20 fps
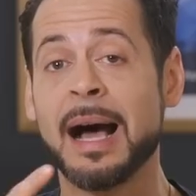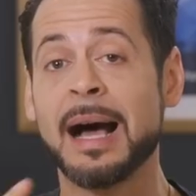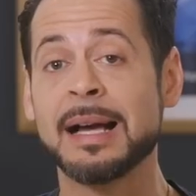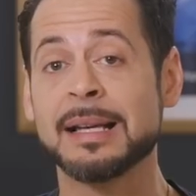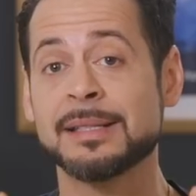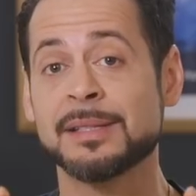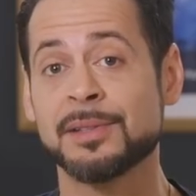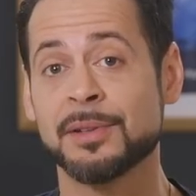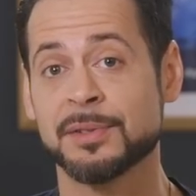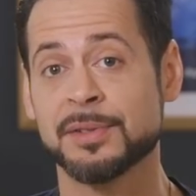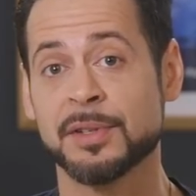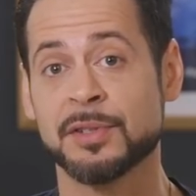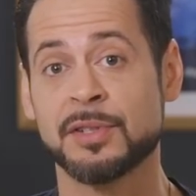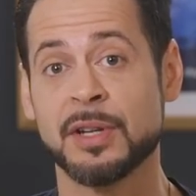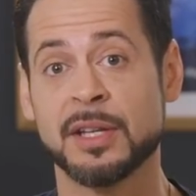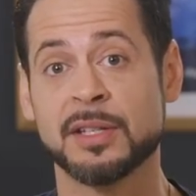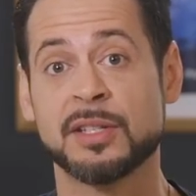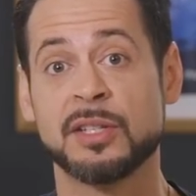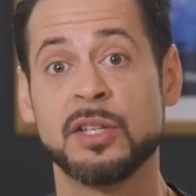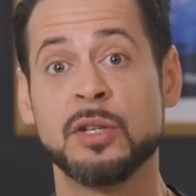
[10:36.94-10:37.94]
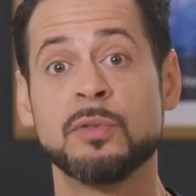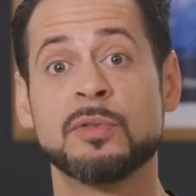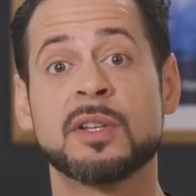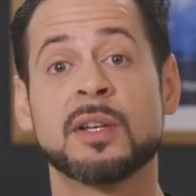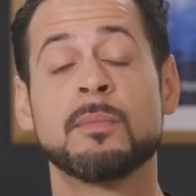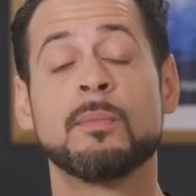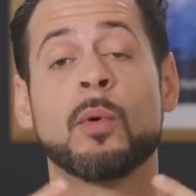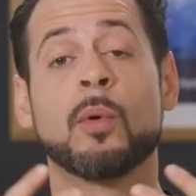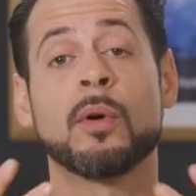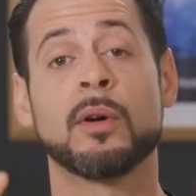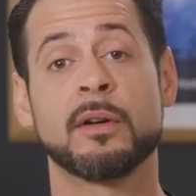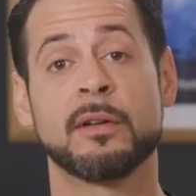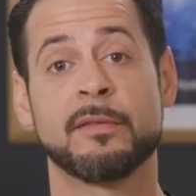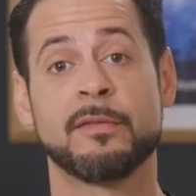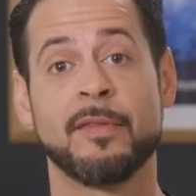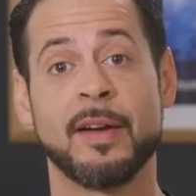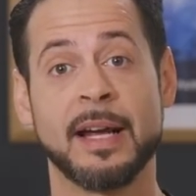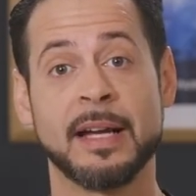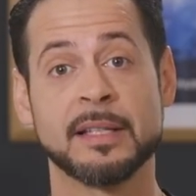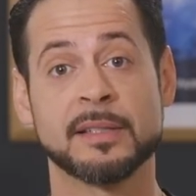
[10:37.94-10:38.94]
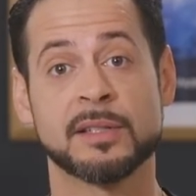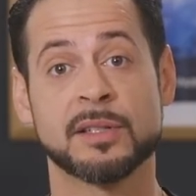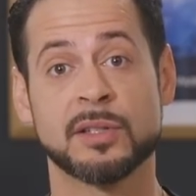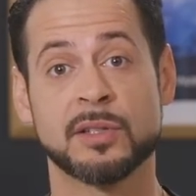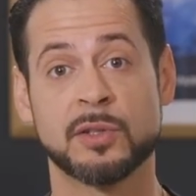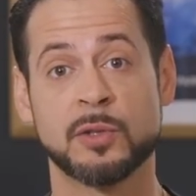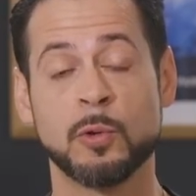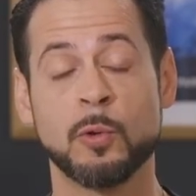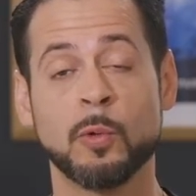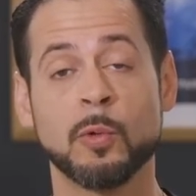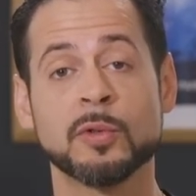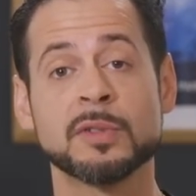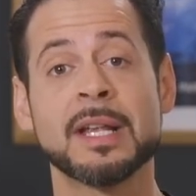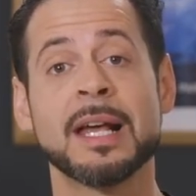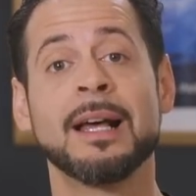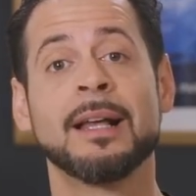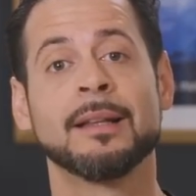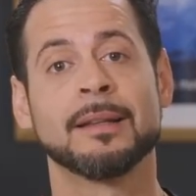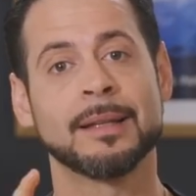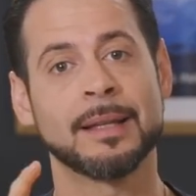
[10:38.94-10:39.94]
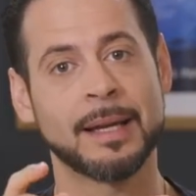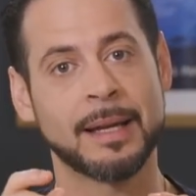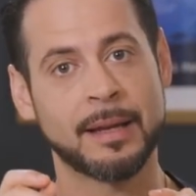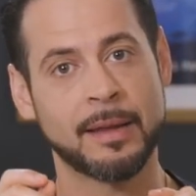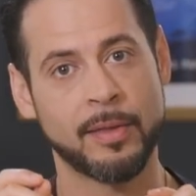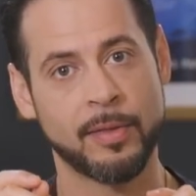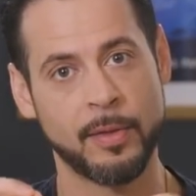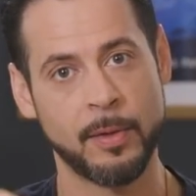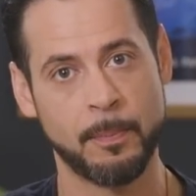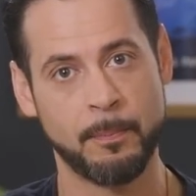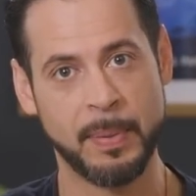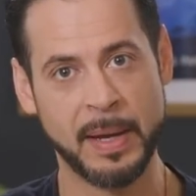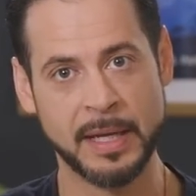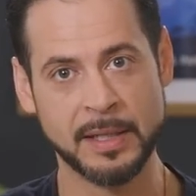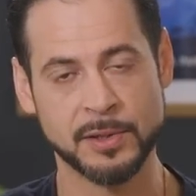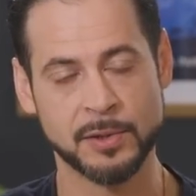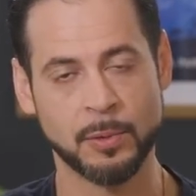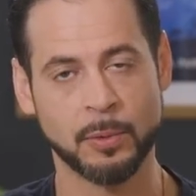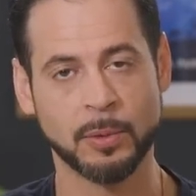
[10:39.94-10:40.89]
I still suggest using more advanced tools like the pen